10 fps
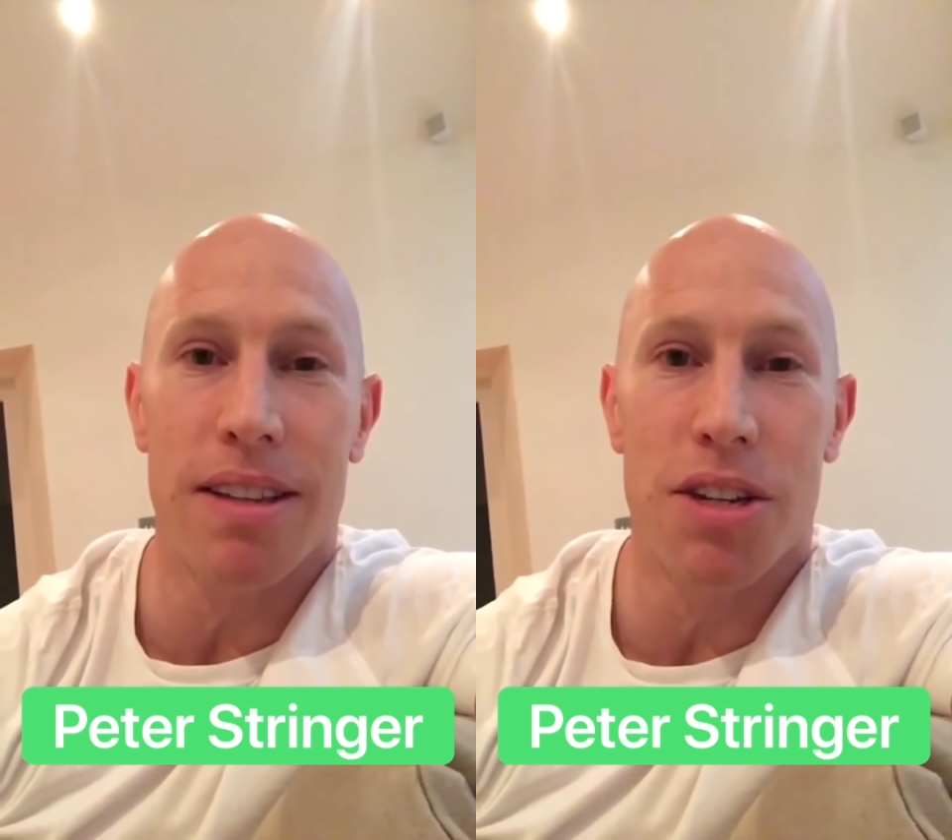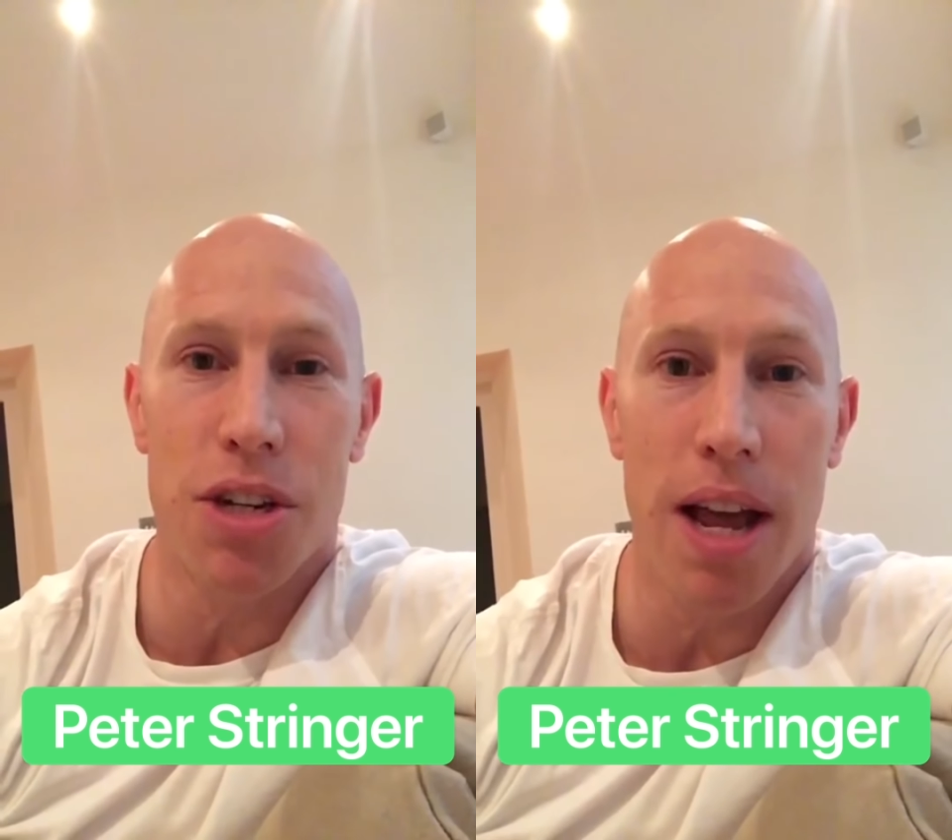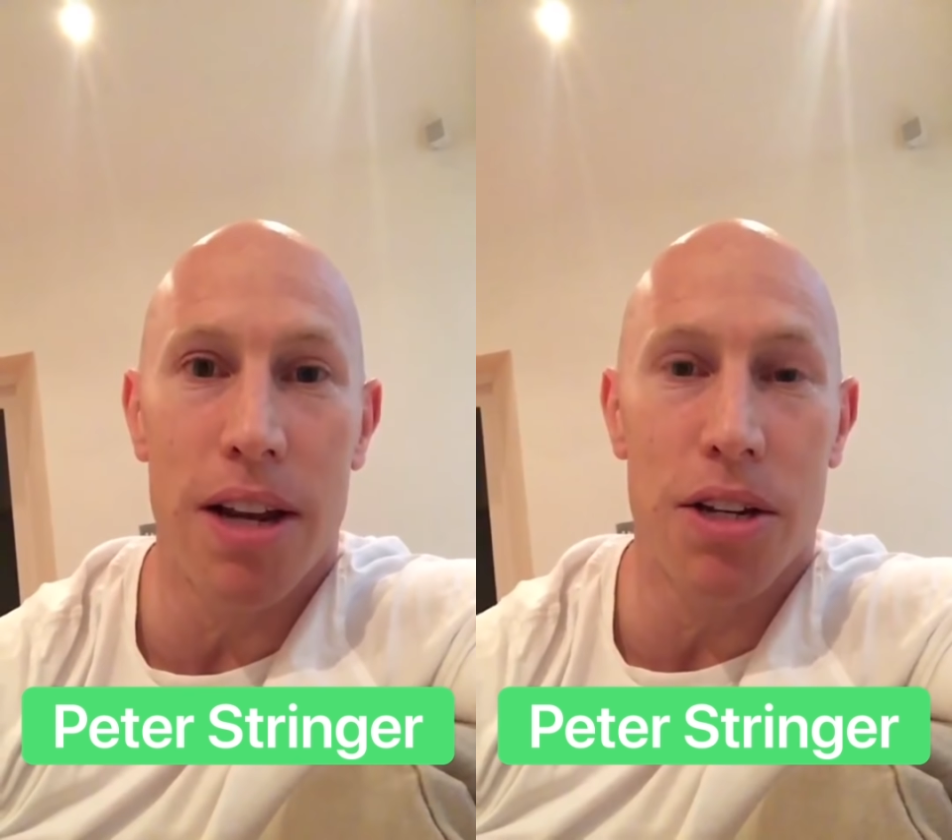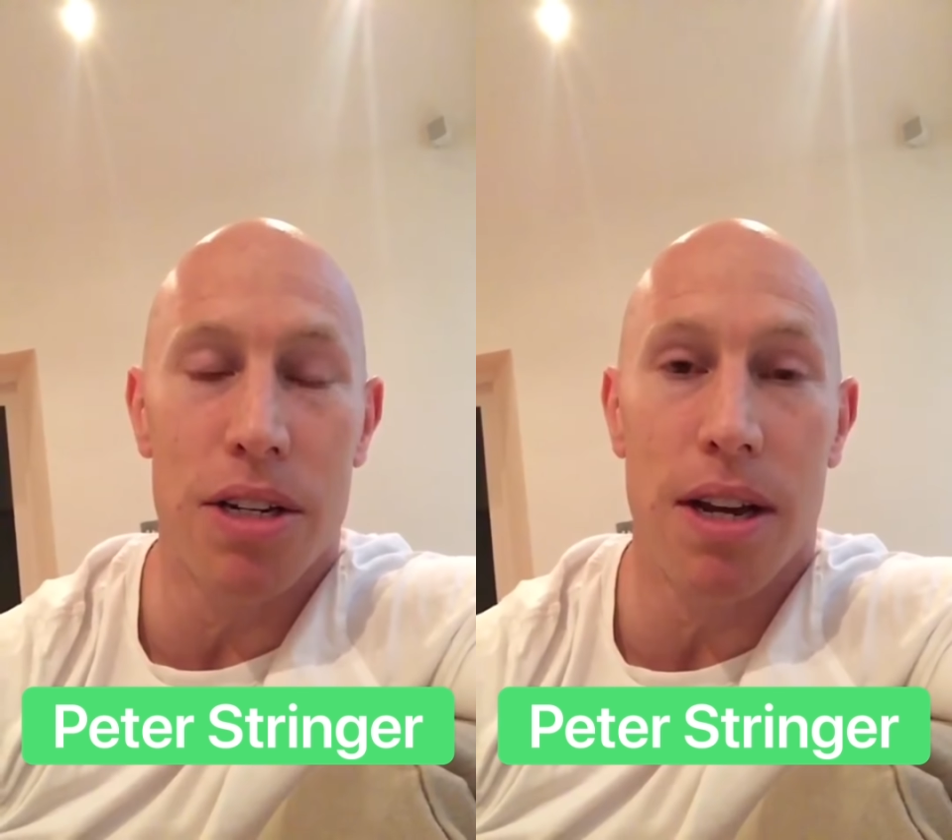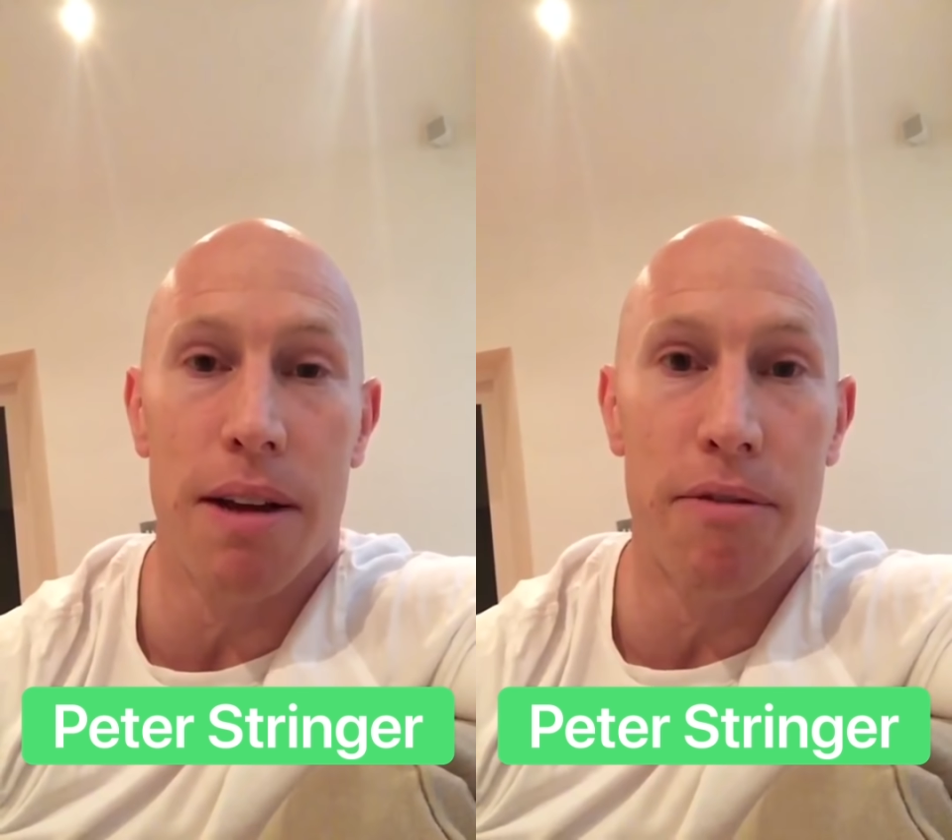and challenging
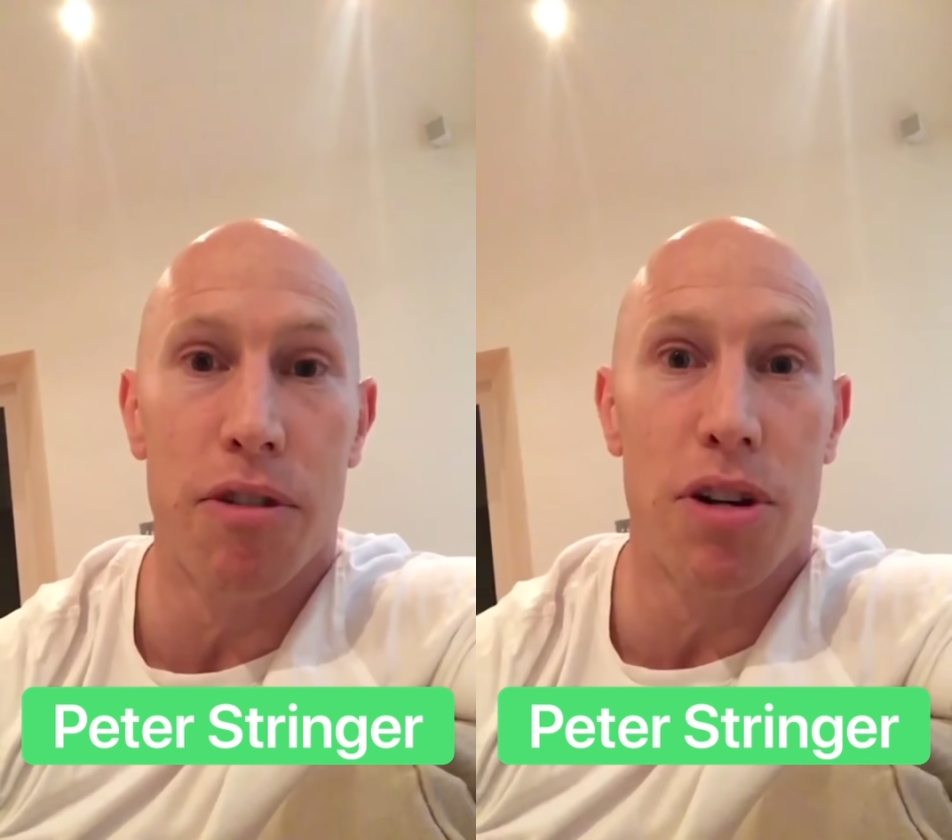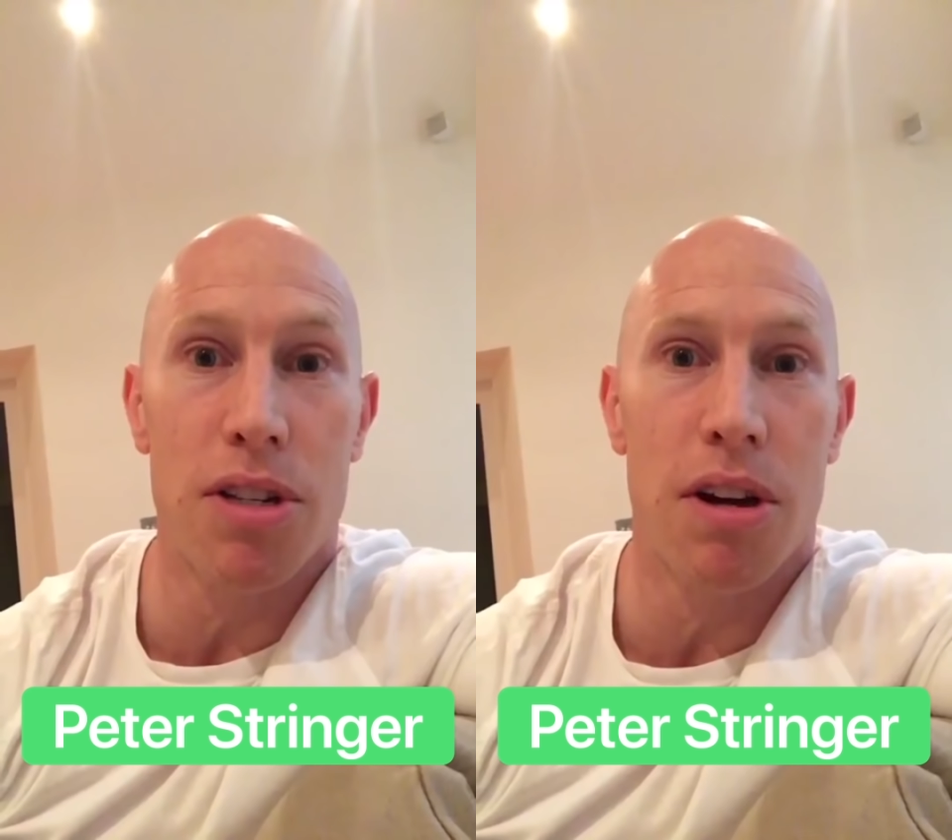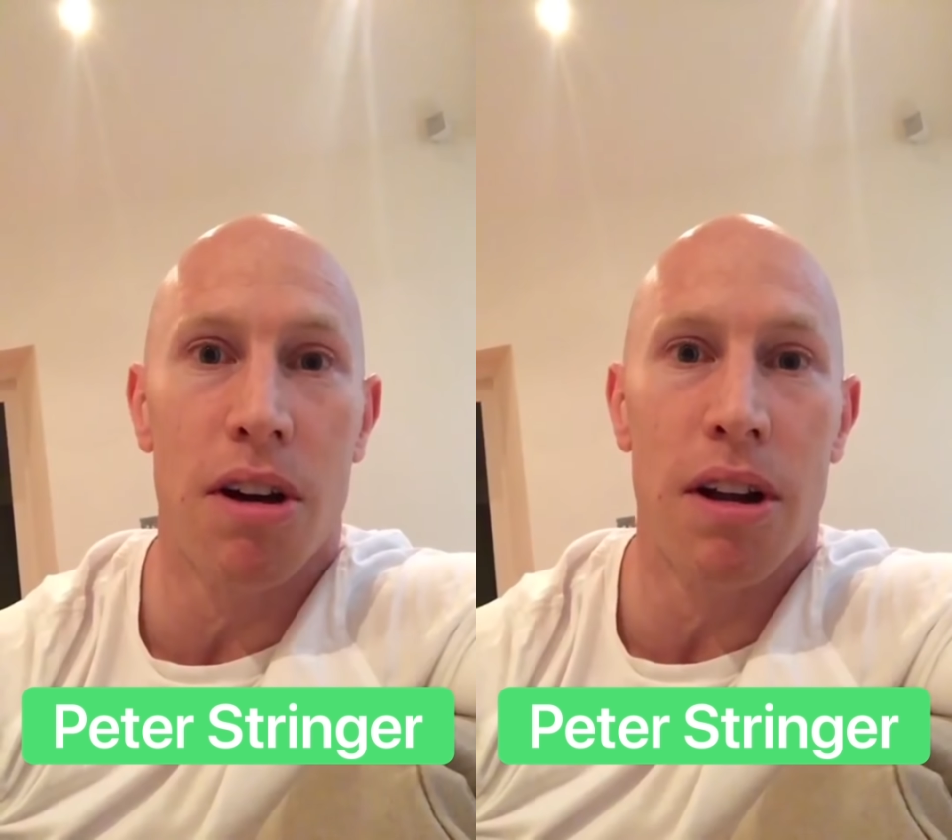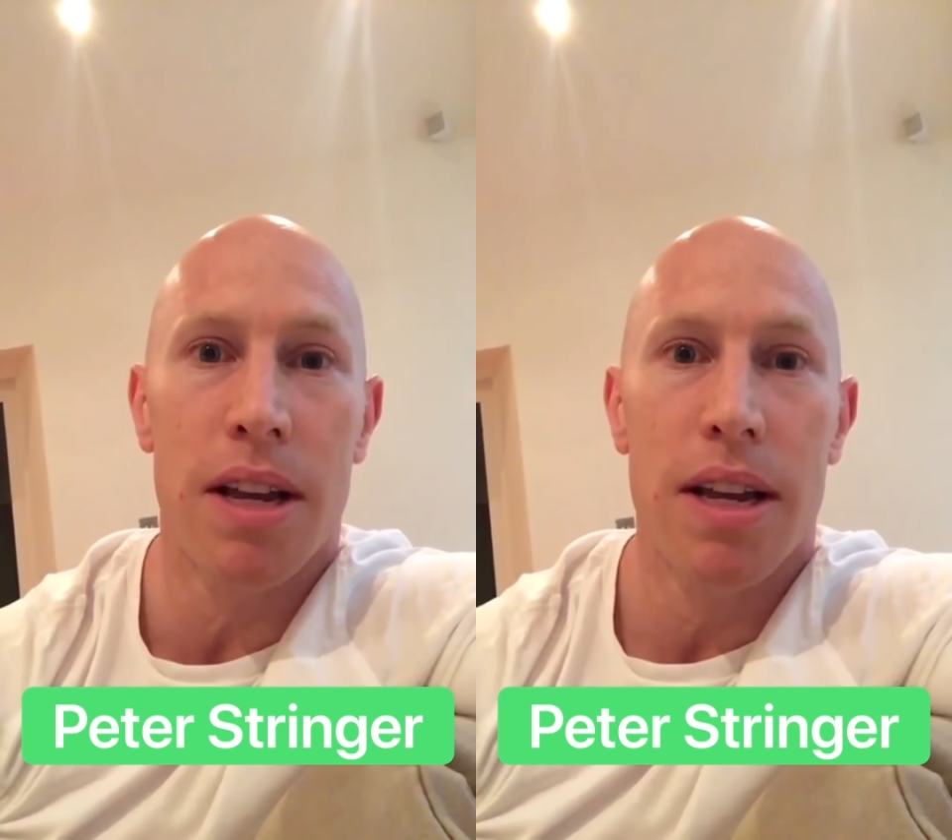time for us all.